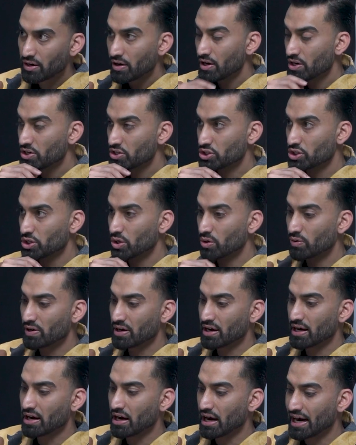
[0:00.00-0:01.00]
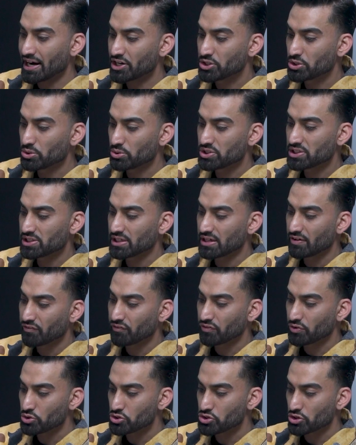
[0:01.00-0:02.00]
So I do see a
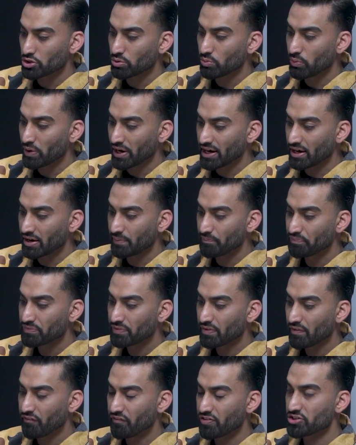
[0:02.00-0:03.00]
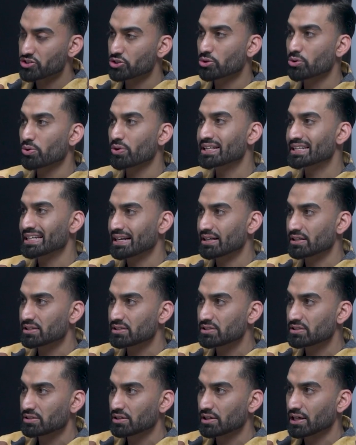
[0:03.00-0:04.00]
future where physical
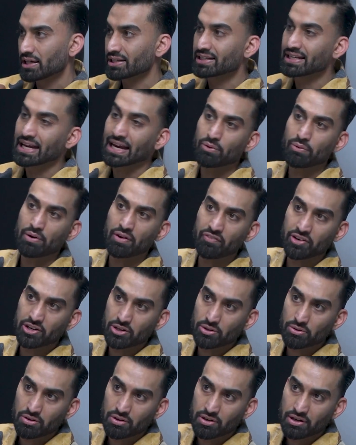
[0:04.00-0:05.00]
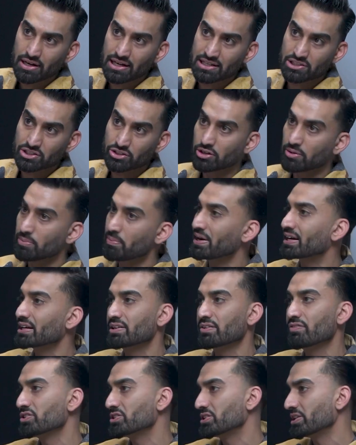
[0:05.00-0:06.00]
attendance and gate revenue isn't going to make a
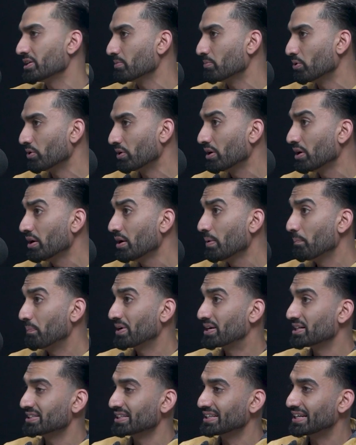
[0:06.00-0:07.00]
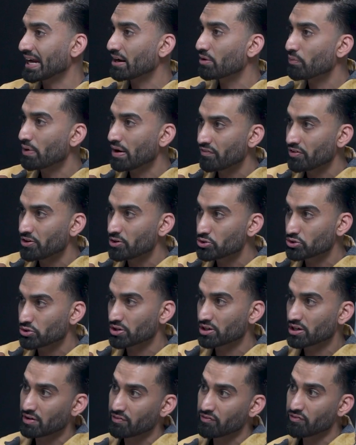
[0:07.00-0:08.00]
difference anymore, because the gate revenue is going
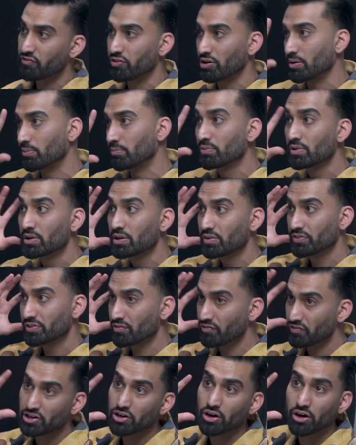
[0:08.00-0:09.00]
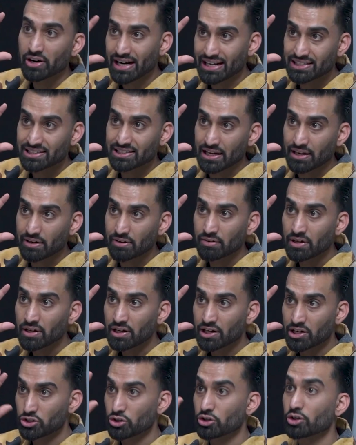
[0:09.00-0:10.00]
to come from the VR headset,
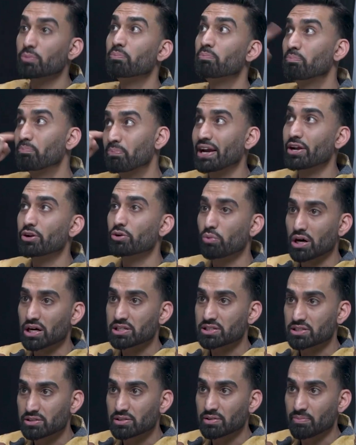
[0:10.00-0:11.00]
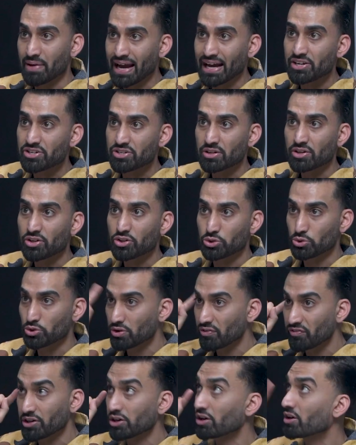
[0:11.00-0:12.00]
because you're going to pay to watch the match through
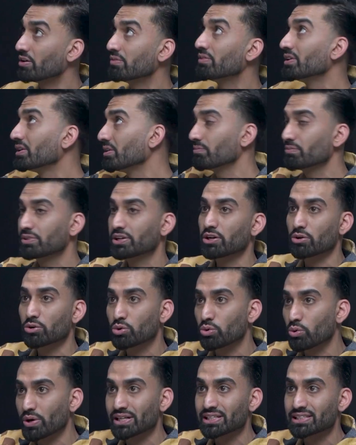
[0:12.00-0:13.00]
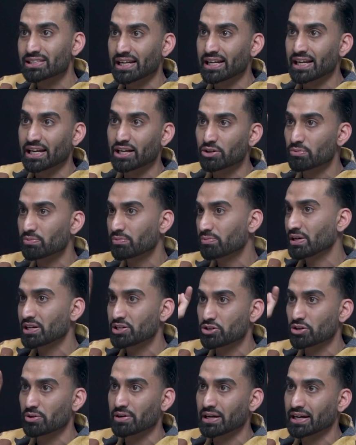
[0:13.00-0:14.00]
your VR, you know, coin setting. You've
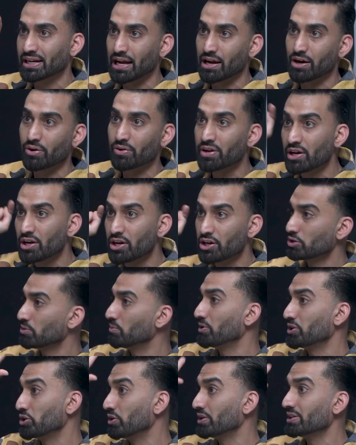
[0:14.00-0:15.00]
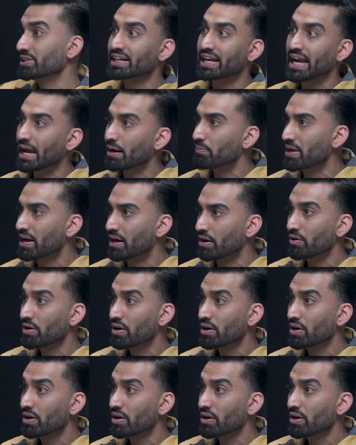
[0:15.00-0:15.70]
hit your account. You're in the game now.